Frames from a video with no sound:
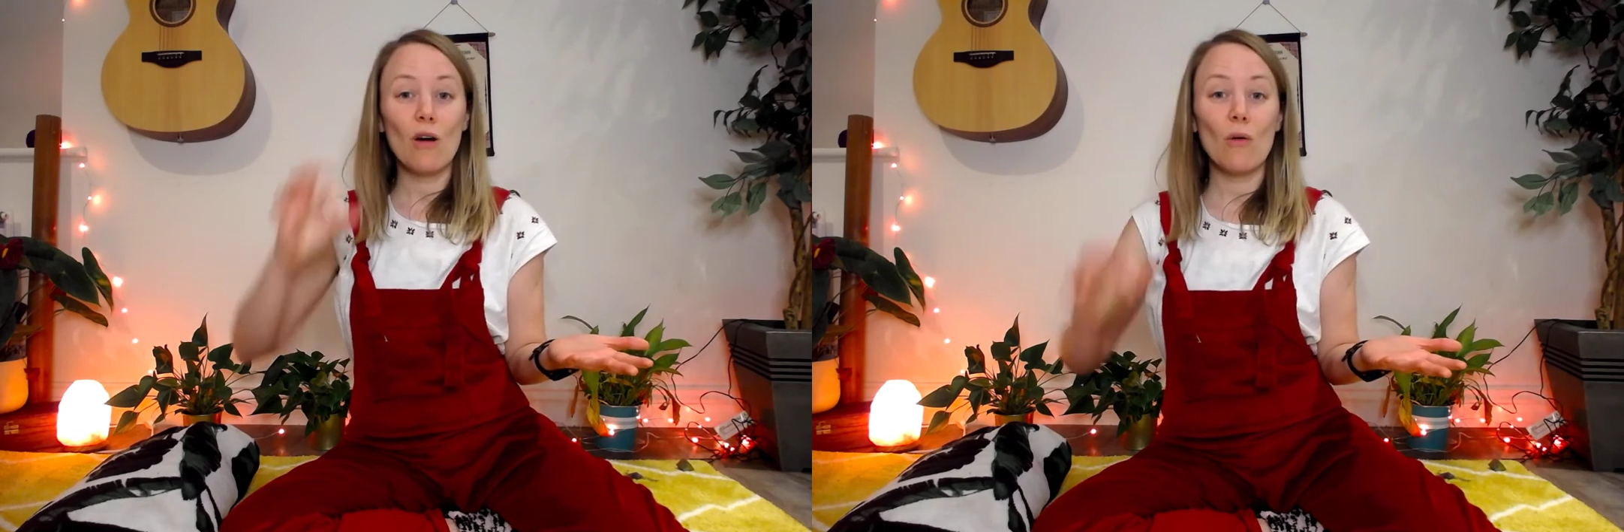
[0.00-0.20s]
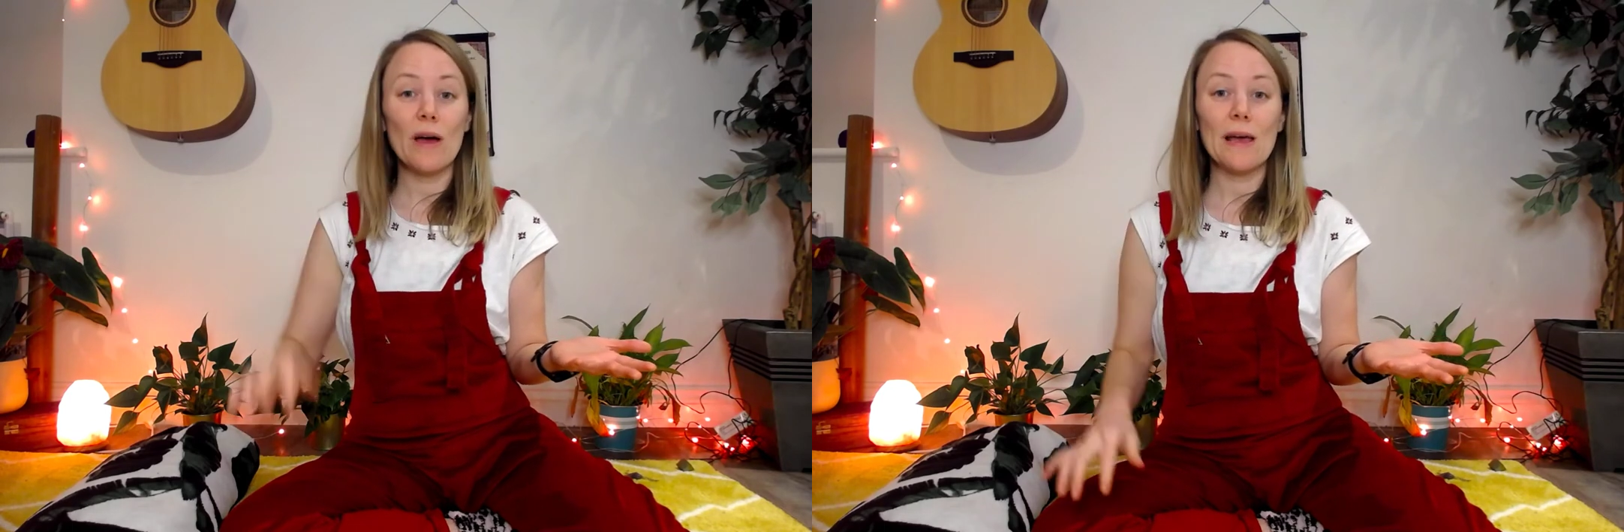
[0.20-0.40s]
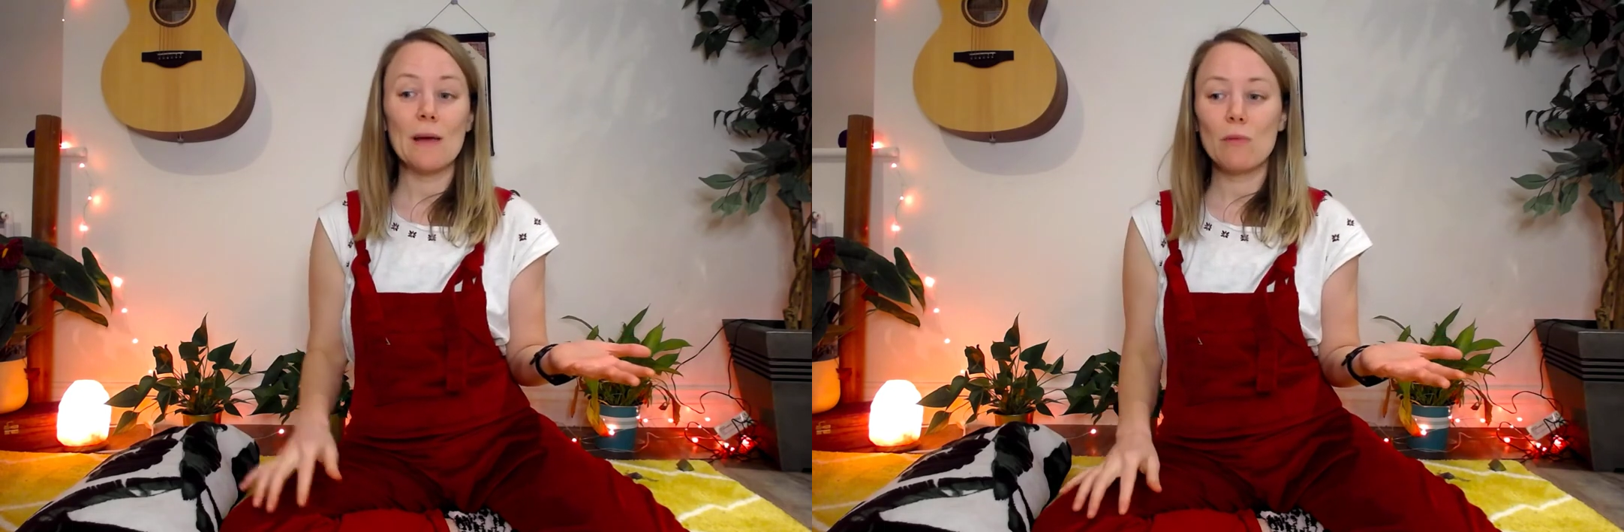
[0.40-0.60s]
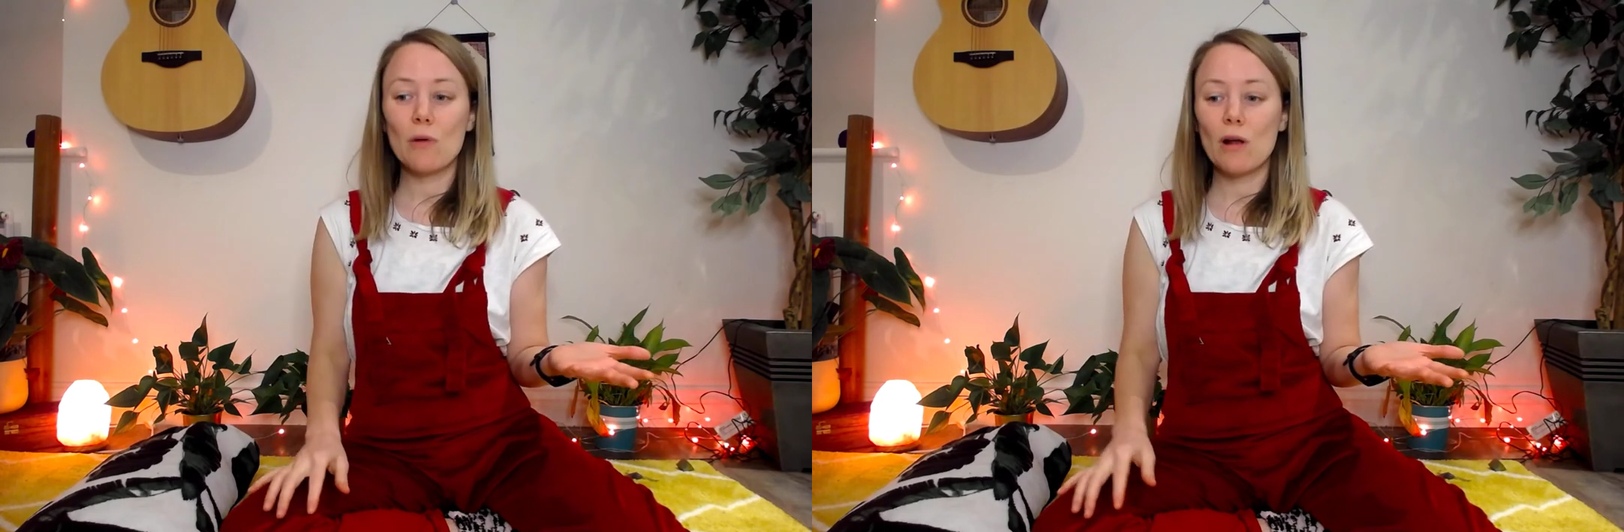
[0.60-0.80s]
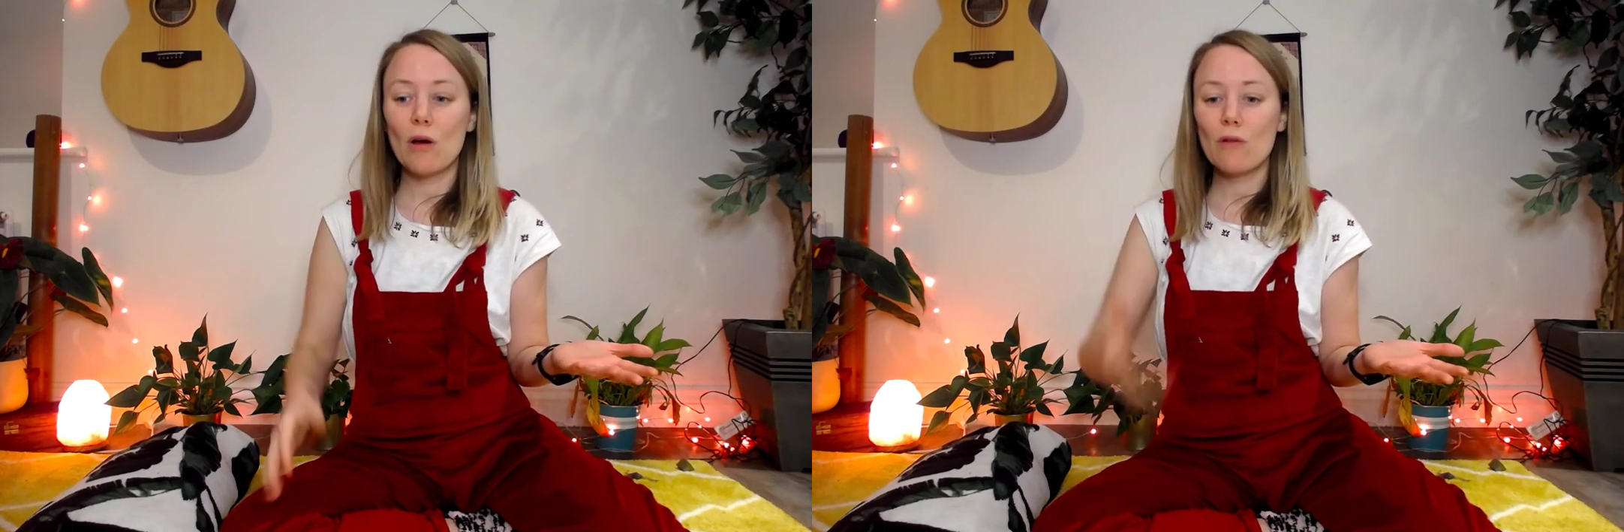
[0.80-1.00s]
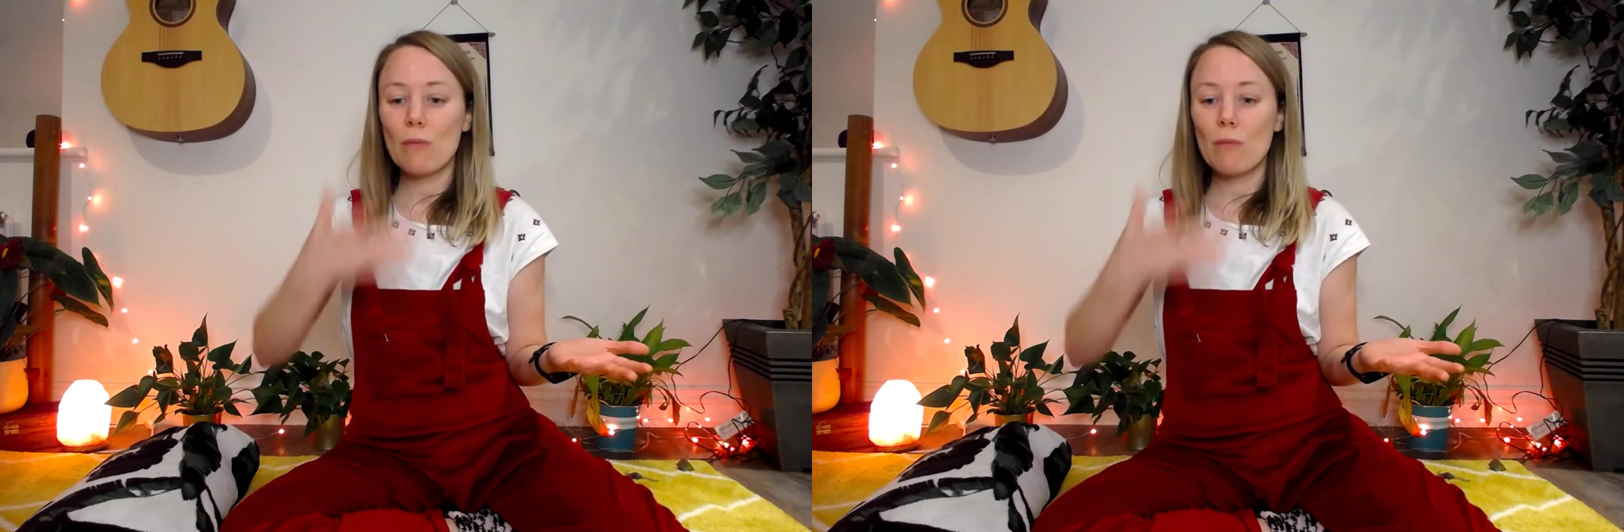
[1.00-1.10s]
quite keep them closed.